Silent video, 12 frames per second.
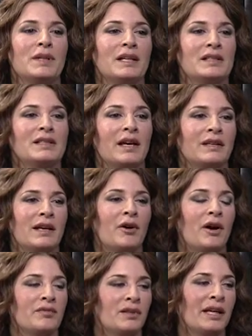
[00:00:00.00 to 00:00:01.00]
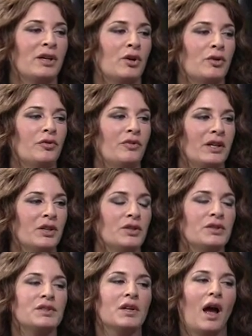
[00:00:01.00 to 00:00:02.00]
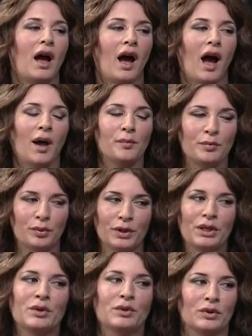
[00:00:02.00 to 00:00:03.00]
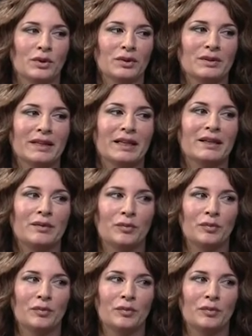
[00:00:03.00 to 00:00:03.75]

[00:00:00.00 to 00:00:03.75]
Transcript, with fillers: because I now have Lego figures, uh-huh. I'm pretty cool. Like